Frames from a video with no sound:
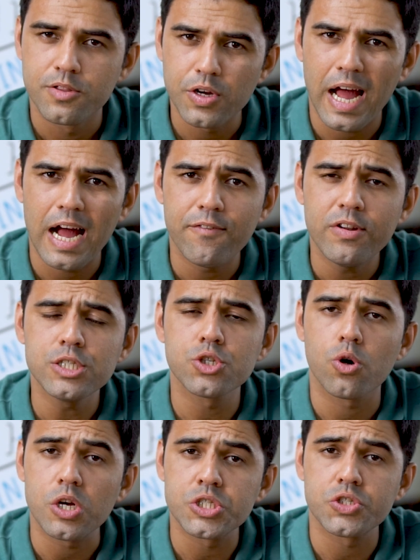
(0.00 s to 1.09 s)
The average
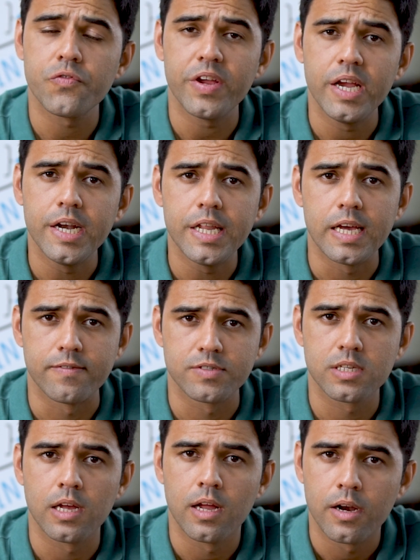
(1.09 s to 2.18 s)
cost of ETFs